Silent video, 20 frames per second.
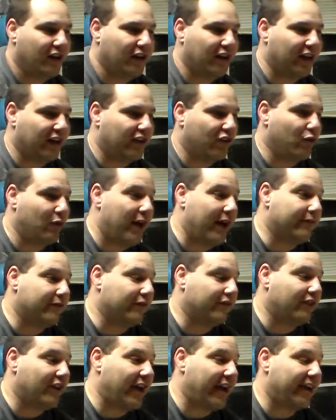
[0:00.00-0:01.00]
Like, you have
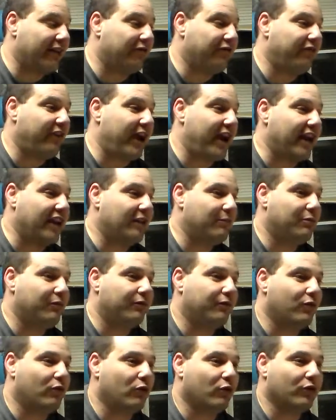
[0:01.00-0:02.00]
to attack a fatty
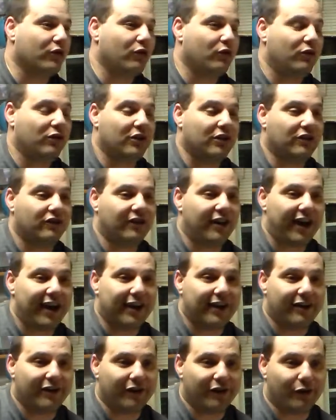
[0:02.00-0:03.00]
before you can
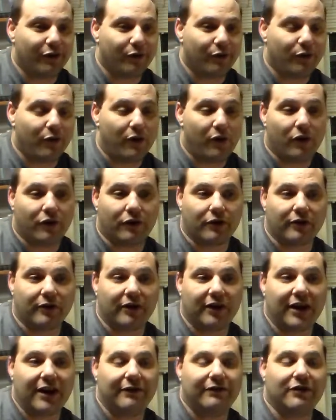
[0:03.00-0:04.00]
attack a walker.
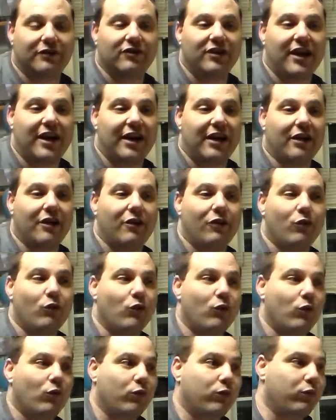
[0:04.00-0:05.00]
You have to attack a
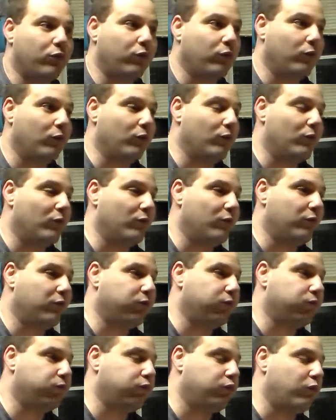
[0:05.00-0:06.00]

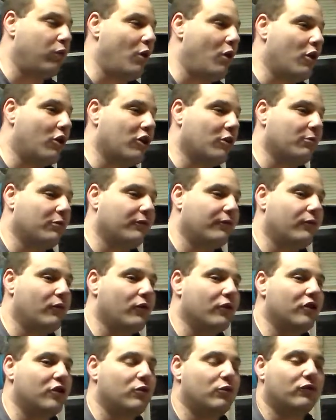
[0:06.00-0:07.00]
walker
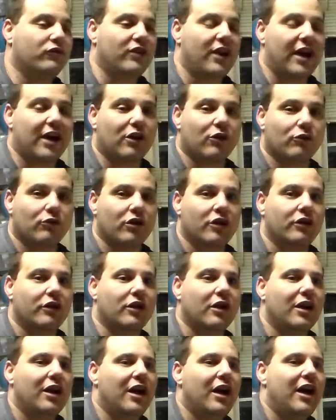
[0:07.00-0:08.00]
before you attack a
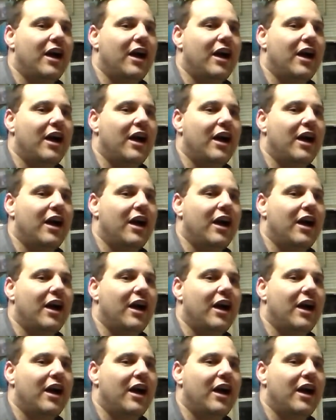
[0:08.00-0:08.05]
runner.